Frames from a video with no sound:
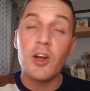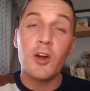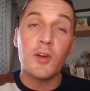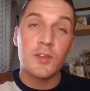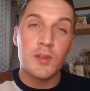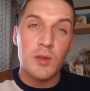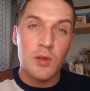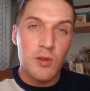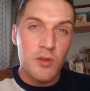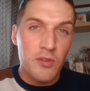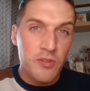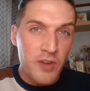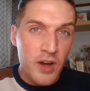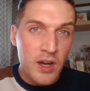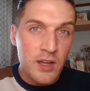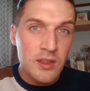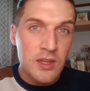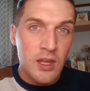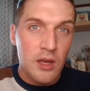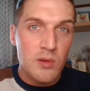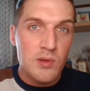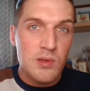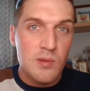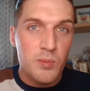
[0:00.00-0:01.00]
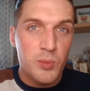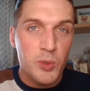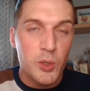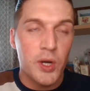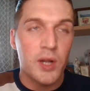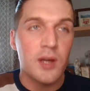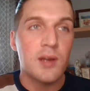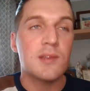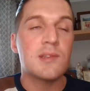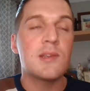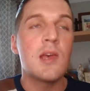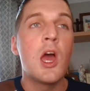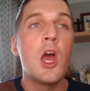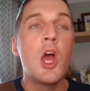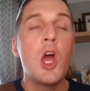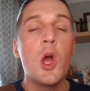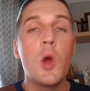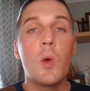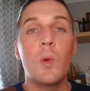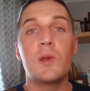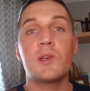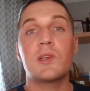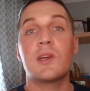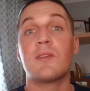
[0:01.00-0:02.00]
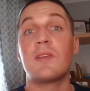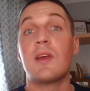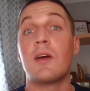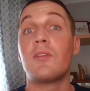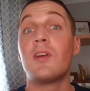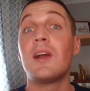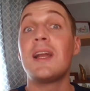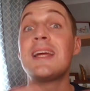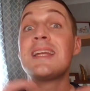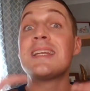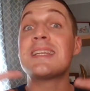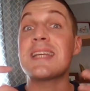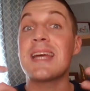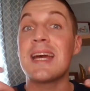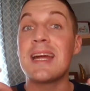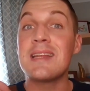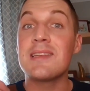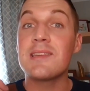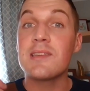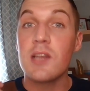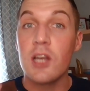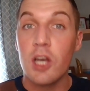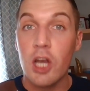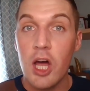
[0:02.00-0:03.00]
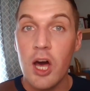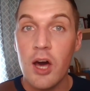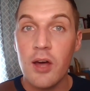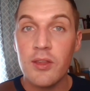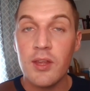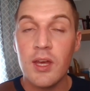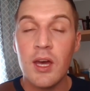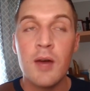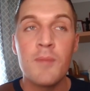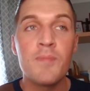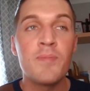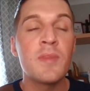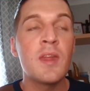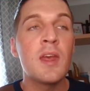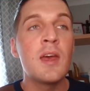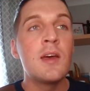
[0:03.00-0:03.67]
very often you find those in products which give that really intense lather,